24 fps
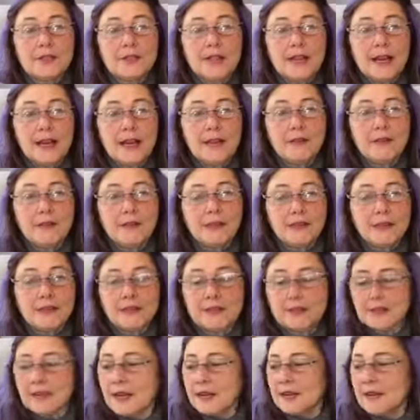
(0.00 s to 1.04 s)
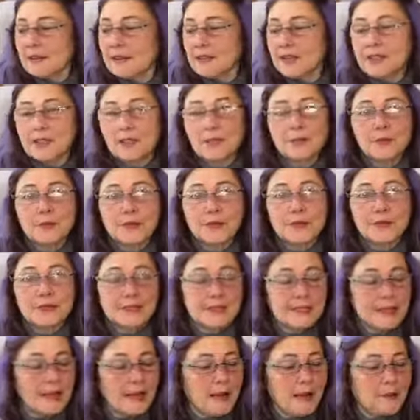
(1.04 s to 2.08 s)
and having this kind of leash with the
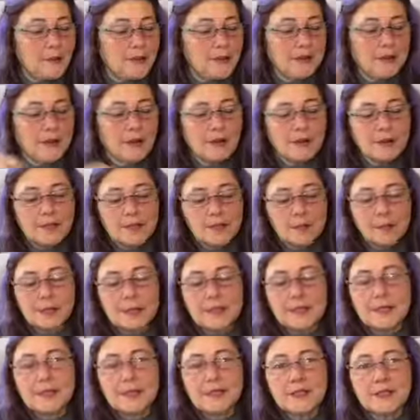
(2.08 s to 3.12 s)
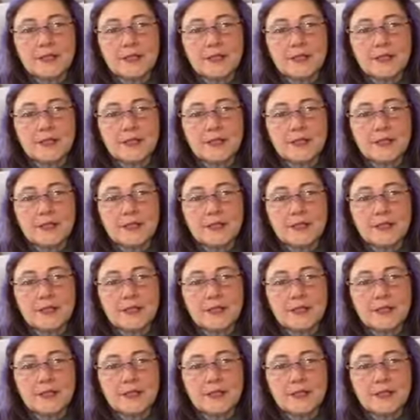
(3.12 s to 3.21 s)
snaps and all these places